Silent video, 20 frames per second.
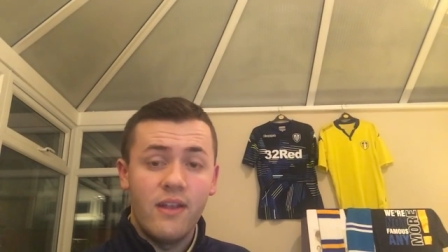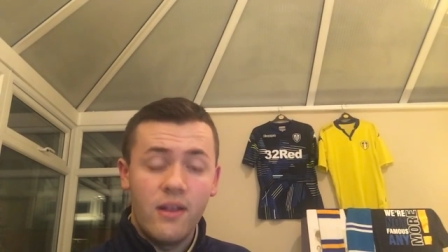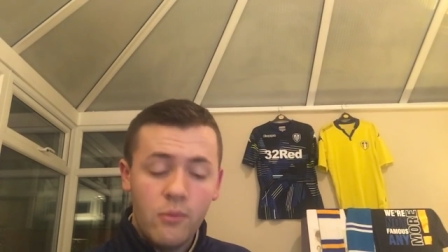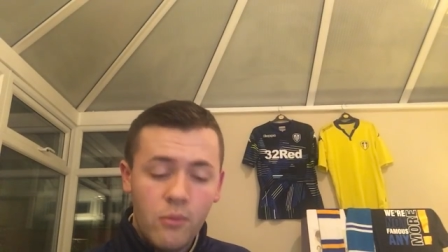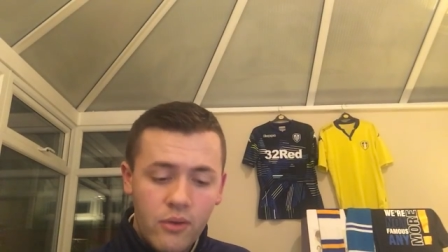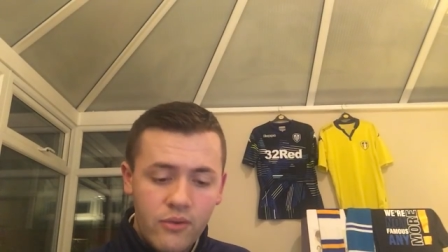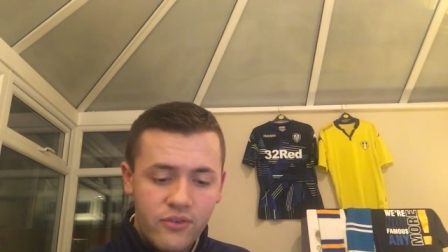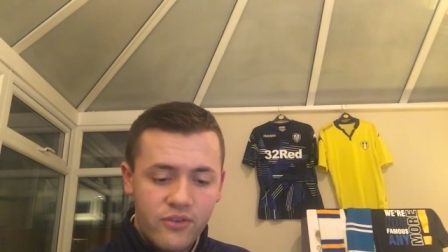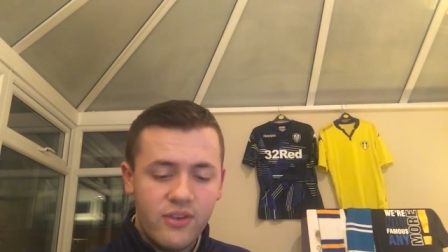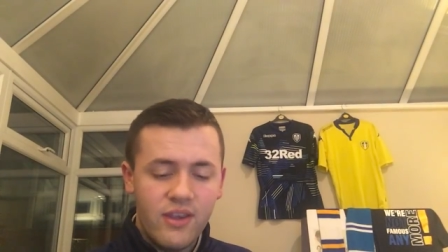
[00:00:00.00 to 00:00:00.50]
And I
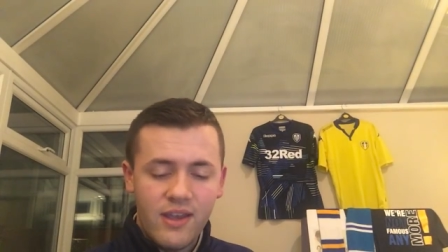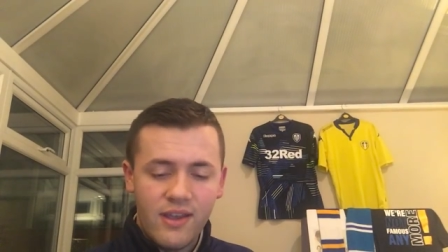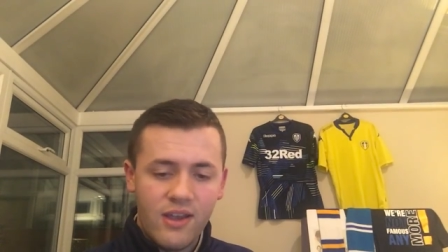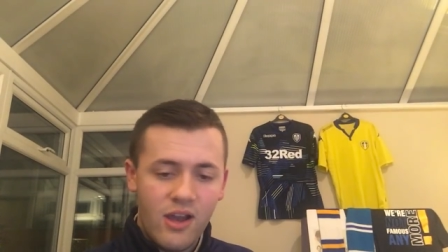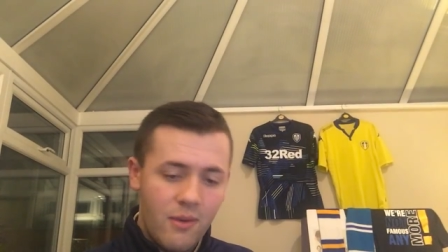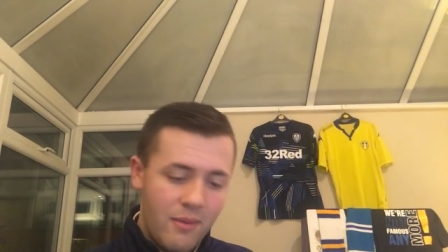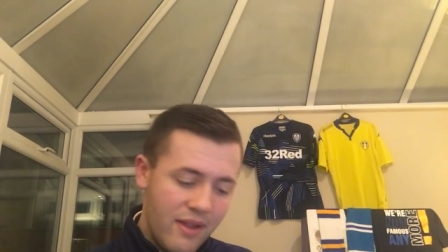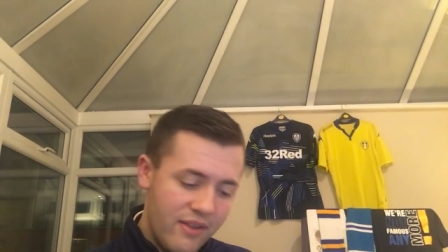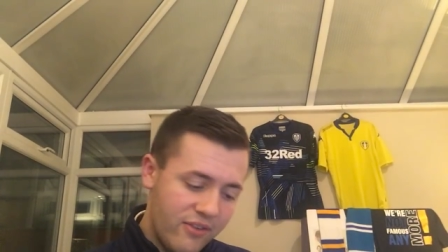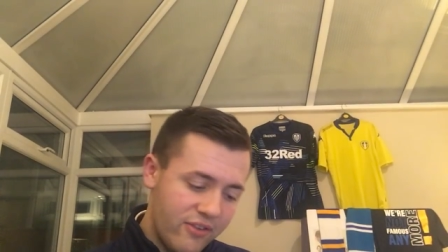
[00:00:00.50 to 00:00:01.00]
want to see your
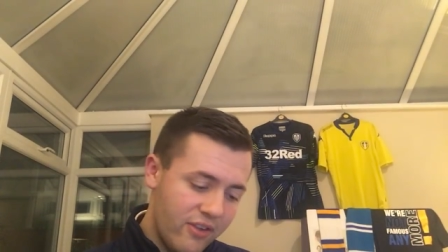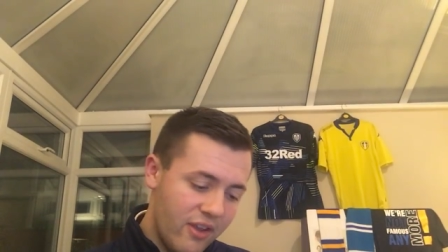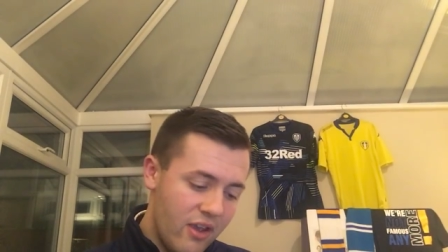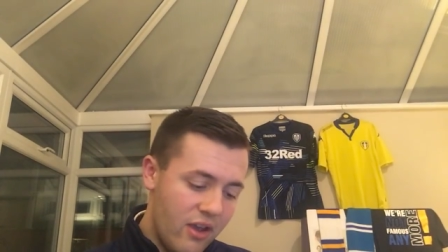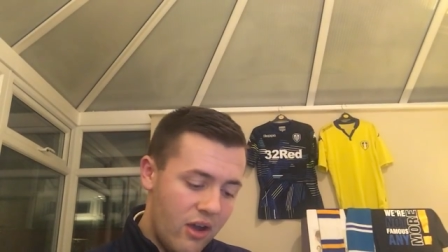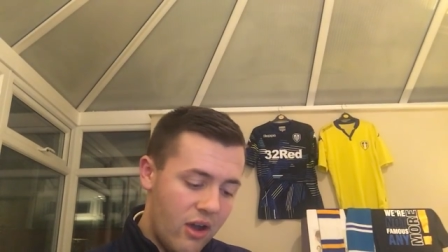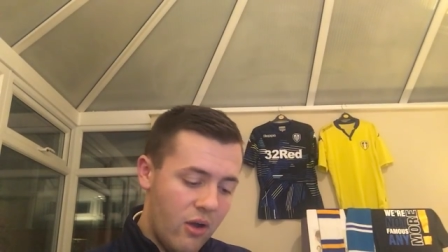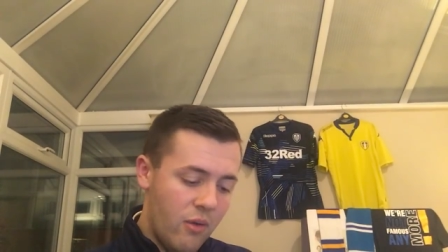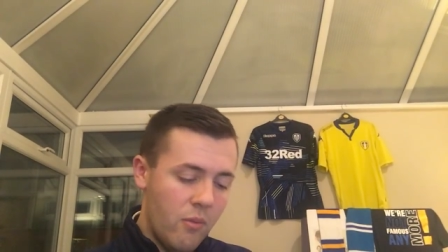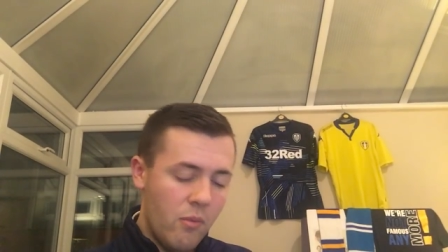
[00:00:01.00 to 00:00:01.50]
comments
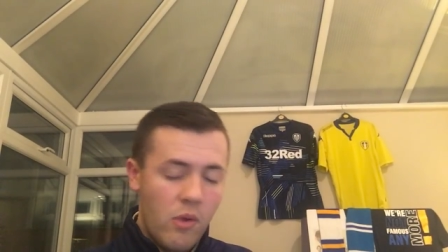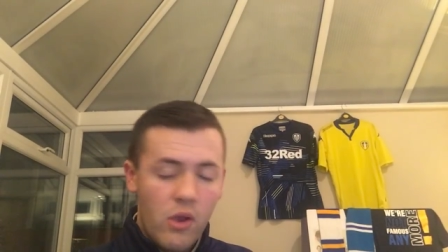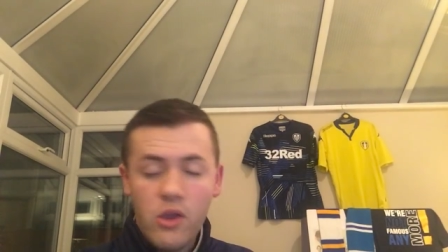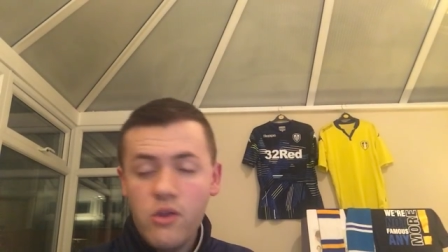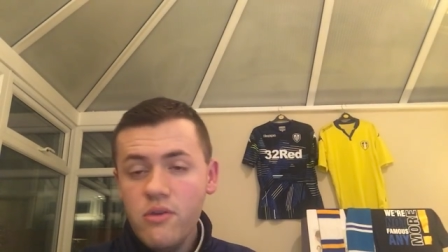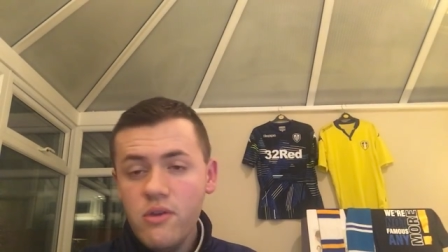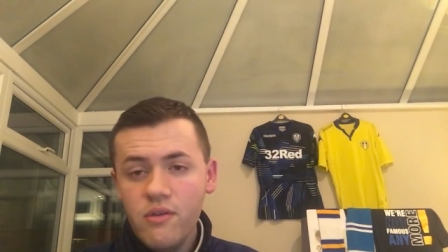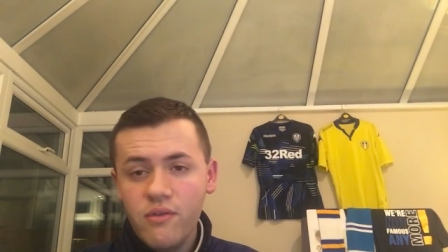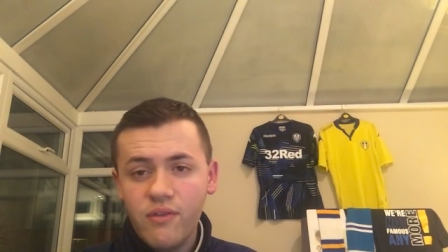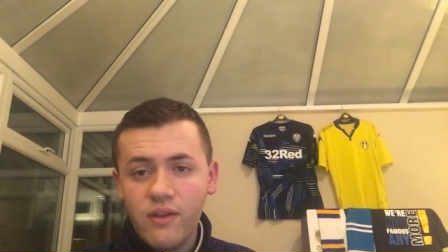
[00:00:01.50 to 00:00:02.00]
on
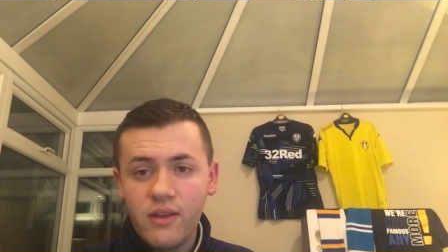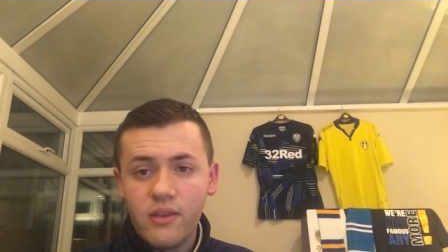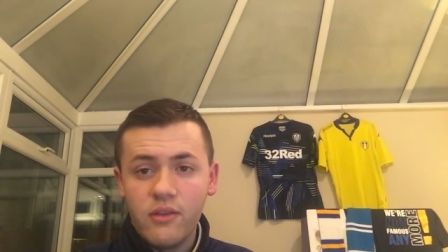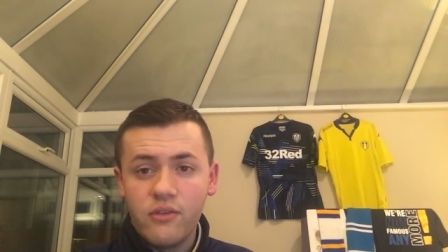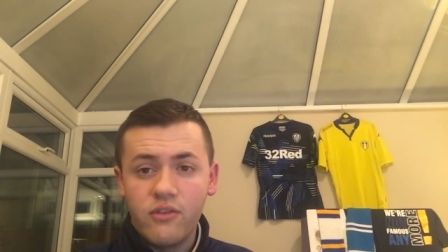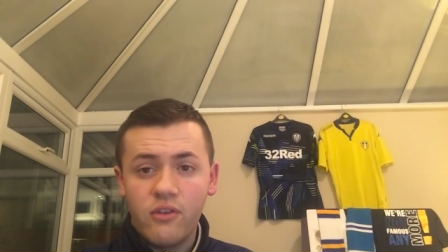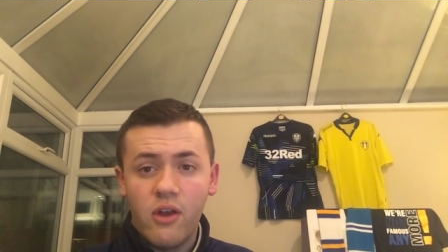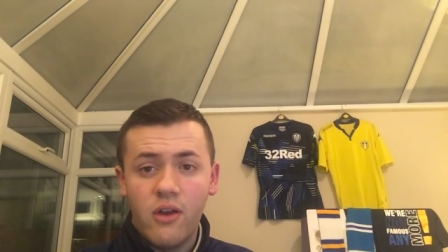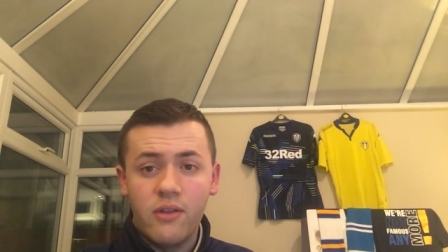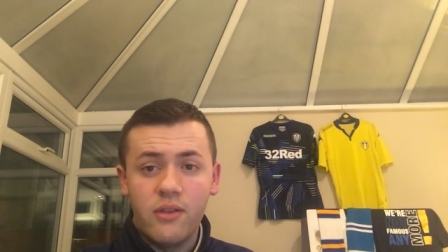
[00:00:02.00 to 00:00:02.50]
who you think the
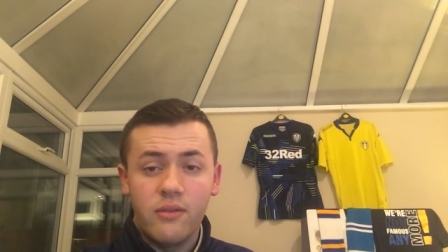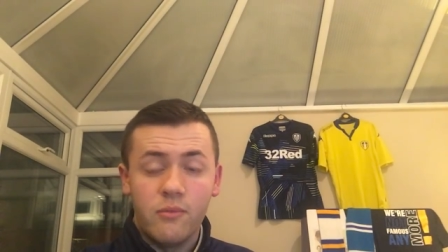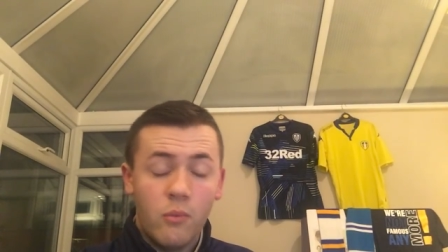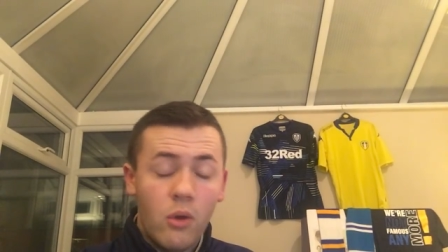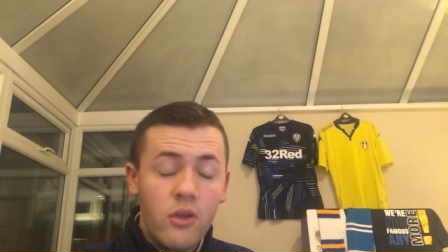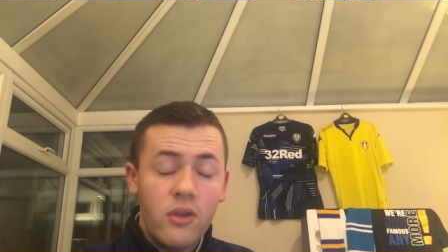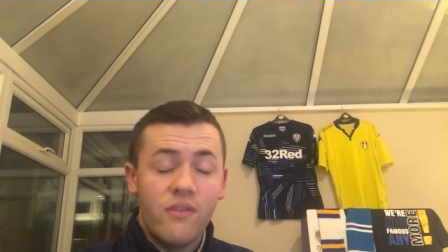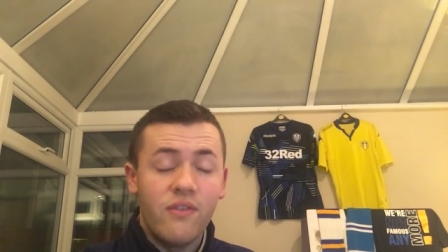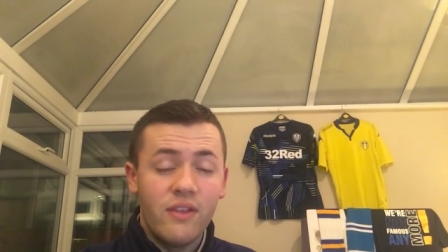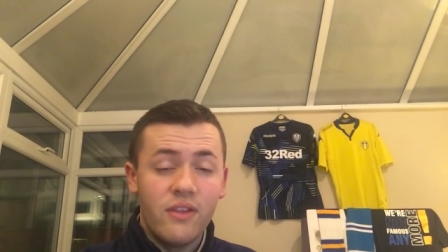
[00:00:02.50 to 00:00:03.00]
starting,
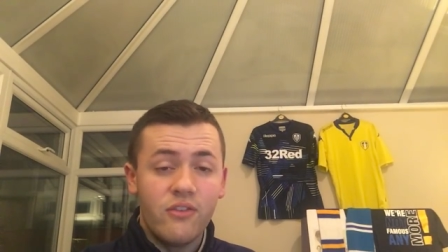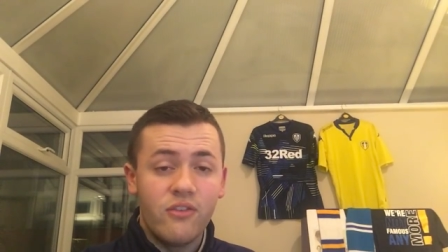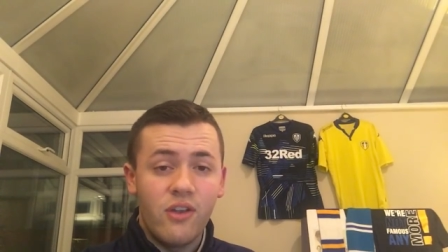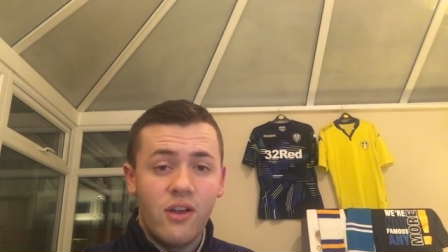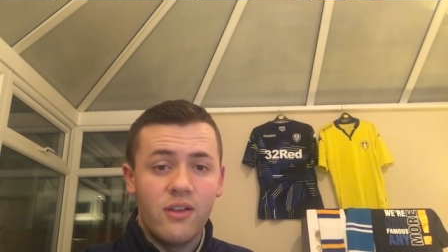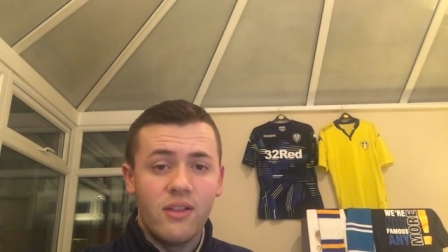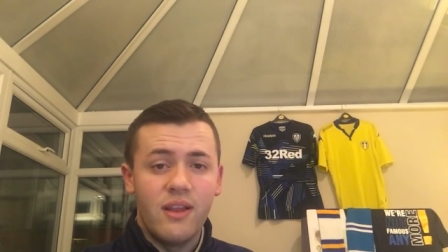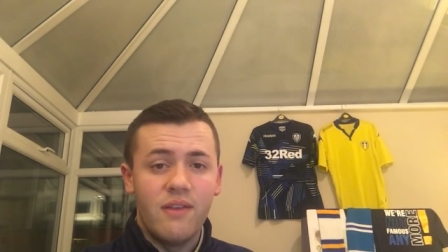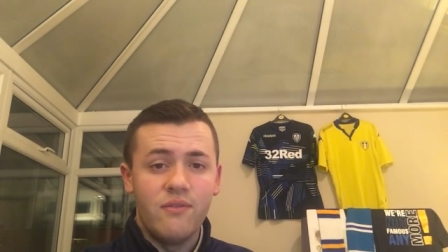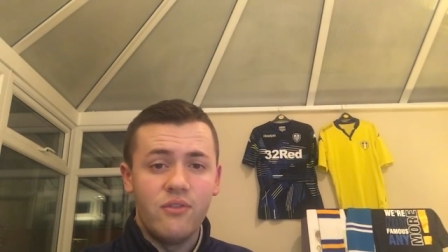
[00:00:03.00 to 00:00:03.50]
what you think the
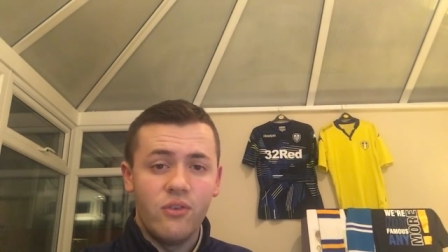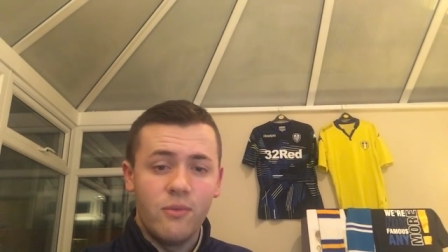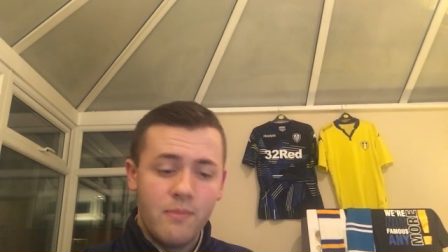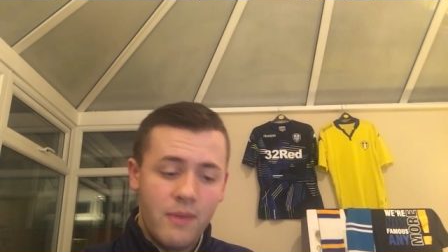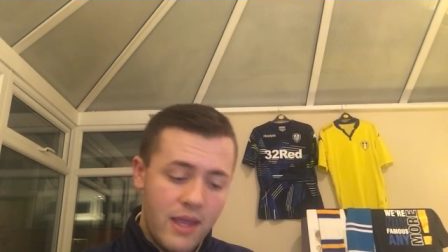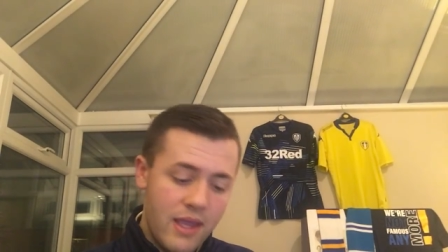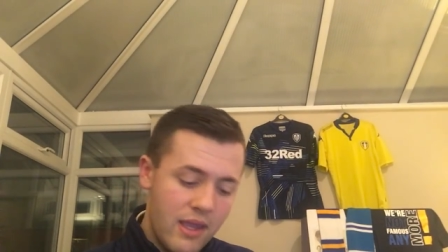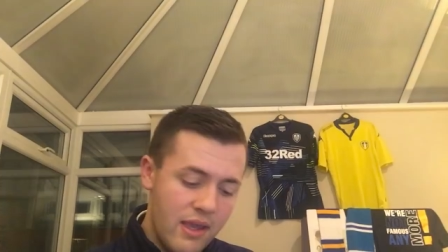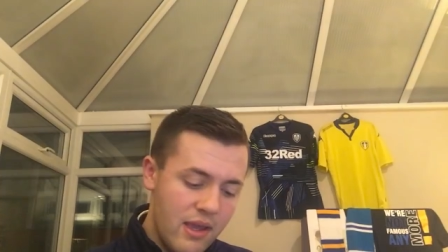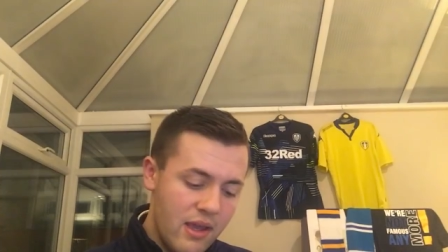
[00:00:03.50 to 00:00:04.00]
starting 11 should
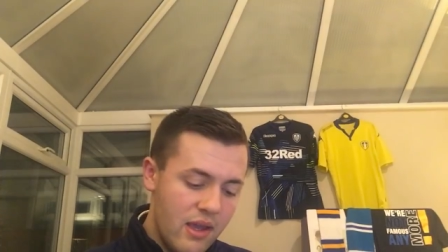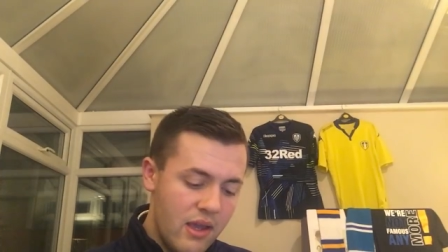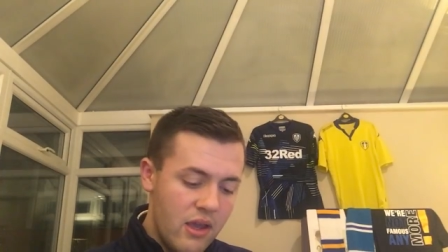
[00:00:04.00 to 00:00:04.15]
be,